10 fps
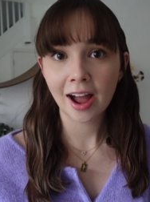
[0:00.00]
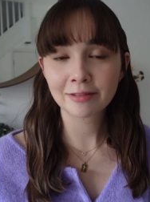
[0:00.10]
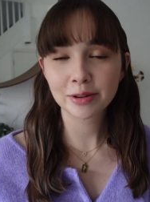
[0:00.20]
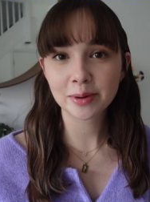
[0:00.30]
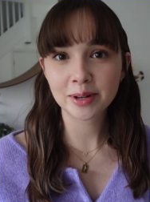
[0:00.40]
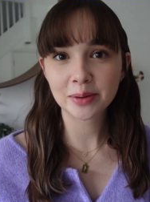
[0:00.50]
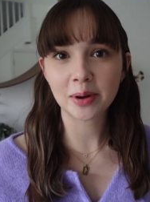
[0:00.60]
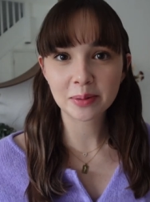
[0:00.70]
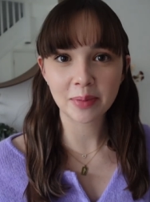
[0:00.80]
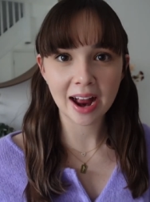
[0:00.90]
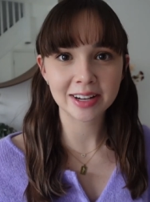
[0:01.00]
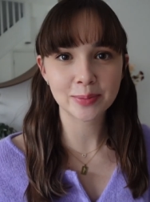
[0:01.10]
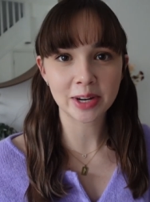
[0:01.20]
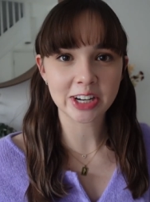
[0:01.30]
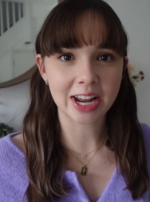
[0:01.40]
Hi everyone, welcome back to
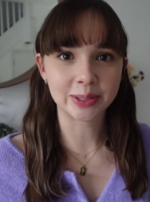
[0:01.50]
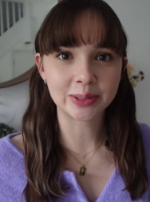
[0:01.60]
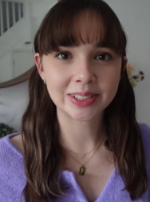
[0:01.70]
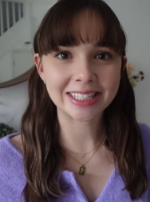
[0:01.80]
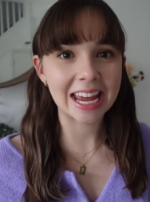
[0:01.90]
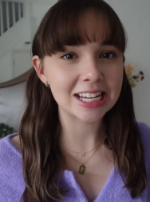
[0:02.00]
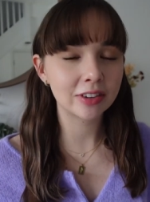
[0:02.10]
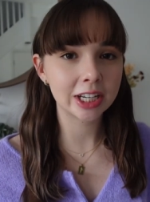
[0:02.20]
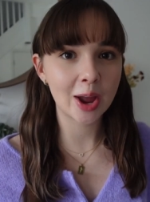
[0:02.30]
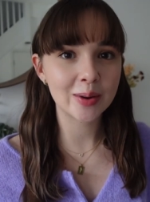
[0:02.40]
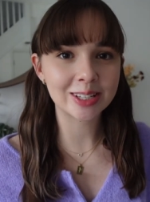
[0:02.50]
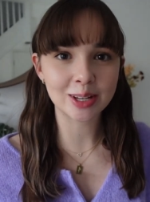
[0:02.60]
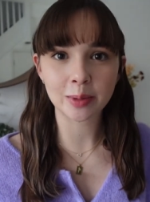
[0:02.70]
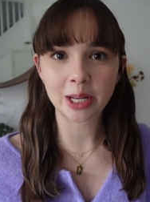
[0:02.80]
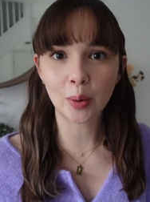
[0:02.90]
my channel. Today's video is
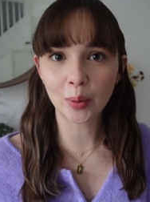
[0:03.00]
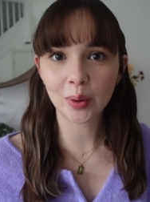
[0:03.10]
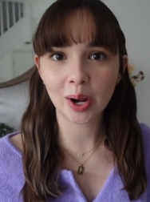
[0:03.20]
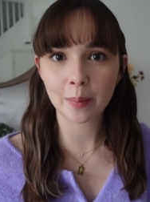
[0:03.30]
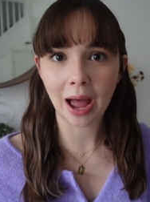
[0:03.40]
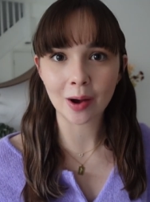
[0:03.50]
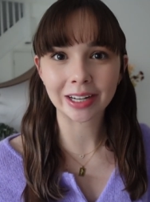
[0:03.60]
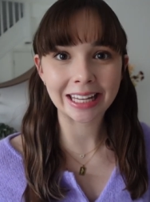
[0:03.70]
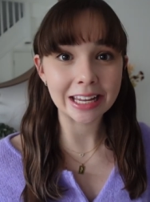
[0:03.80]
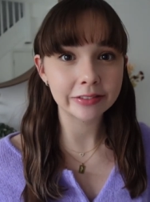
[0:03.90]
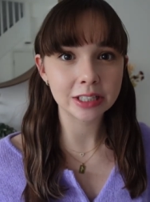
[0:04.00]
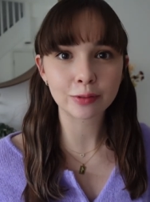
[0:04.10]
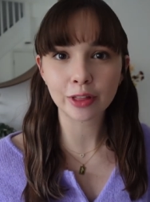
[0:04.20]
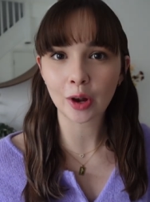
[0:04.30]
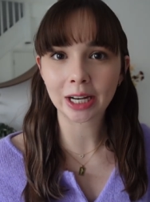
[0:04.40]
going to be all about gifts
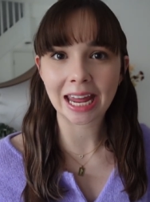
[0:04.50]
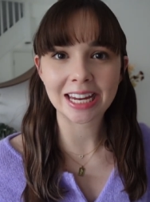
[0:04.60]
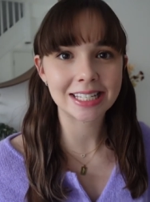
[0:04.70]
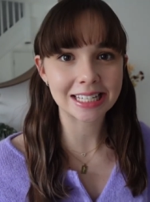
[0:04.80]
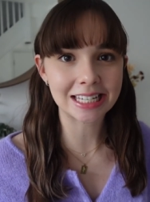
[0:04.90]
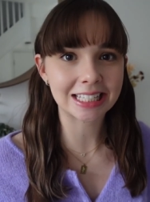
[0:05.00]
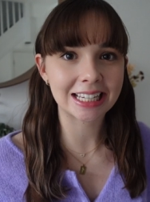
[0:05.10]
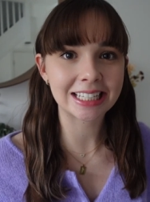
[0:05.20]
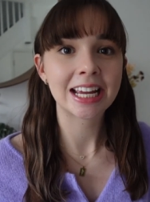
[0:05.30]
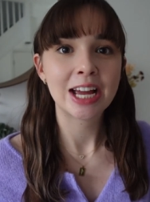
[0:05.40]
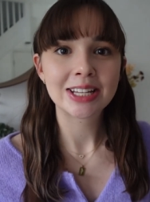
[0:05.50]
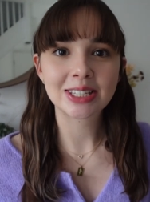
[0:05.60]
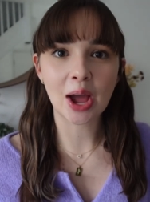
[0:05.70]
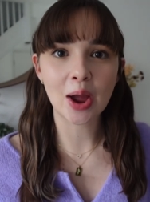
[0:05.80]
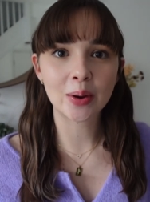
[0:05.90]
for the holiday season.
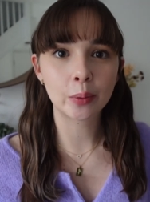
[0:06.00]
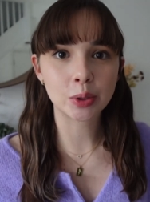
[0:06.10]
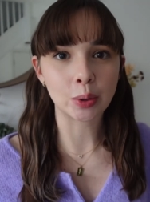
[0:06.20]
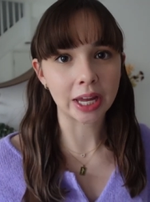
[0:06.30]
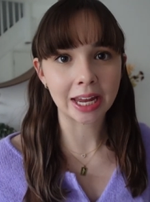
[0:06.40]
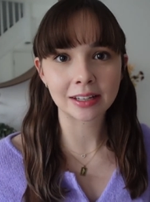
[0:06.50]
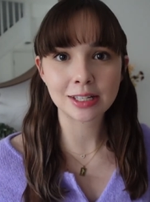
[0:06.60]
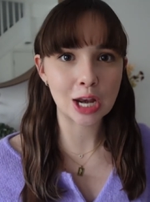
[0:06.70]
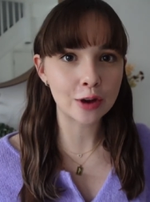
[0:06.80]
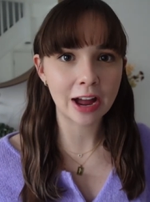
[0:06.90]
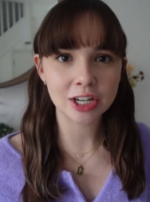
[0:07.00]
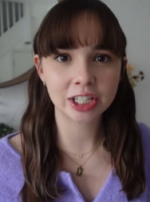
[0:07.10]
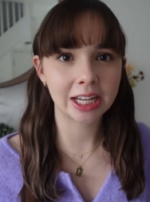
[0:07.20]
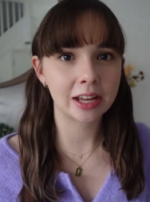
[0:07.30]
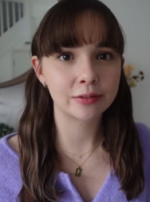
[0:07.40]
So we're talking slow
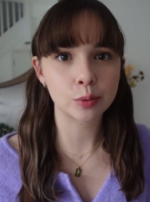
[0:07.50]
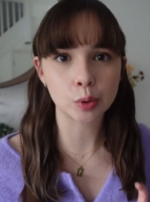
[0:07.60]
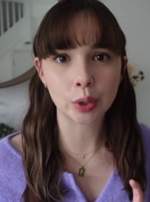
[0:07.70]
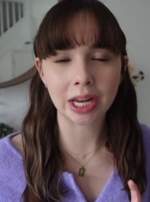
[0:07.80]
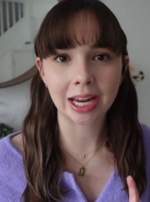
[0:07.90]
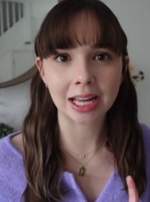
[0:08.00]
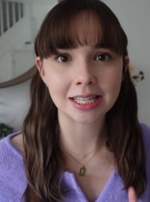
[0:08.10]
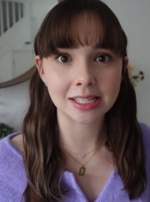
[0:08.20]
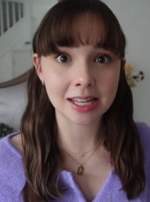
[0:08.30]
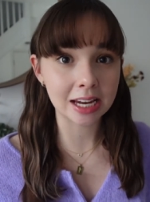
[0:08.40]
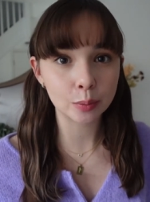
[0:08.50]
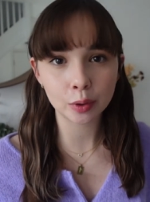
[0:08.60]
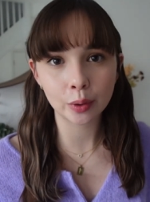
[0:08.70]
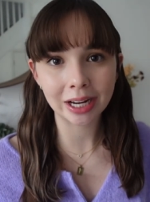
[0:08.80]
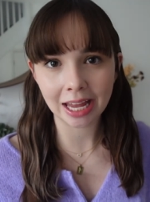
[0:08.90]
fashion gifts, we're talking
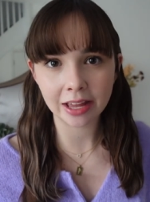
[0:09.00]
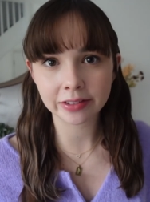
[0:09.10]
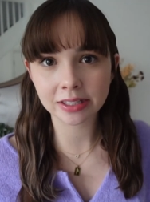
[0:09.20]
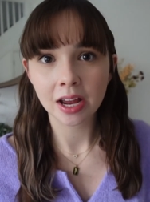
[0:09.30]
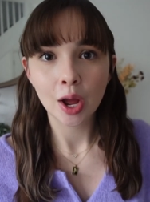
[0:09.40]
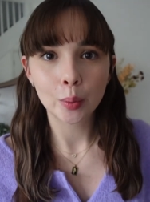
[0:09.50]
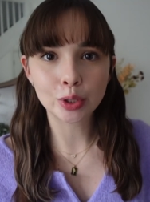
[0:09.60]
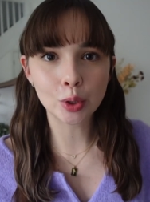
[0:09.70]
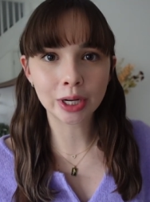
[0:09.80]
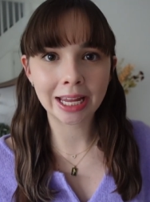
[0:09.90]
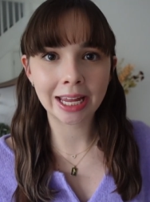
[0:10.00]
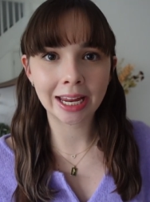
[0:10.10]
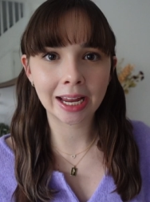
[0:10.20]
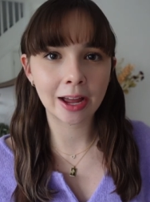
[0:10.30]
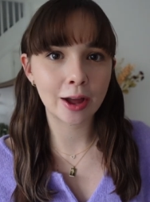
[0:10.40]
sustainable gifts, we're
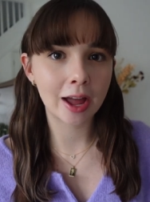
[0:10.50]
talking